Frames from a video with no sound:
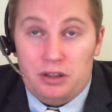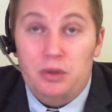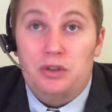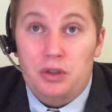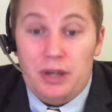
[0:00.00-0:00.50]

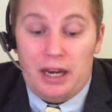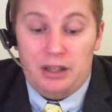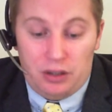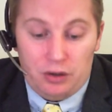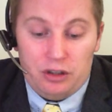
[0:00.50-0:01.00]
do get
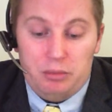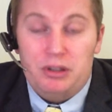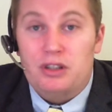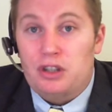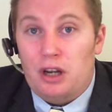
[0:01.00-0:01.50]
in touch,
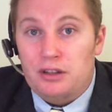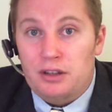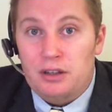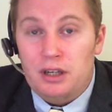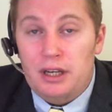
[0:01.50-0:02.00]
Mrs.
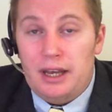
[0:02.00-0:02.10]
Johnson.